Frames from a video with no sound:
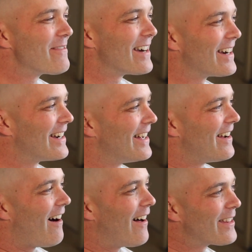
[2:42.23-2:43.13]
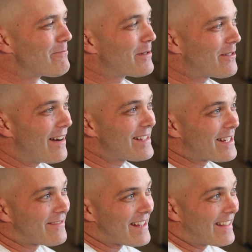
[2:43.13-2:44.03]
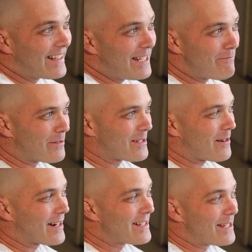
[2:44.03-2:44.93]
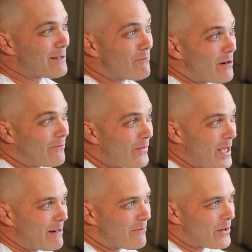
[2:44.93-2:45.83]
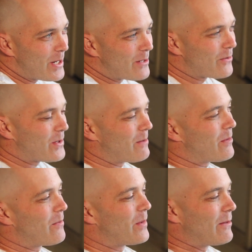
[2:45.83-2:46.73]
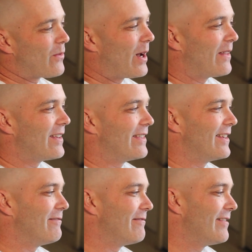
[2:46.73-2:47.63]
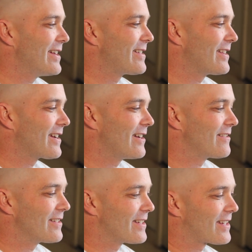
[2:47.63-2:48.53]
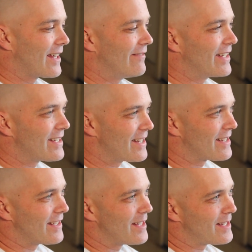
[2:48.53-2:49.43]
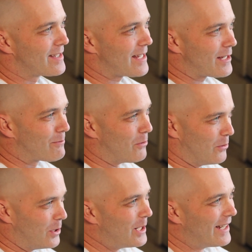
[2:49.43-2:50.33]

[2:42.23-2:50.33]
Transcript: where all the progressives and the liberals are because it's more fun and more interesting. But meanwhile, then the rest of the country just kind of exists in this cesspool.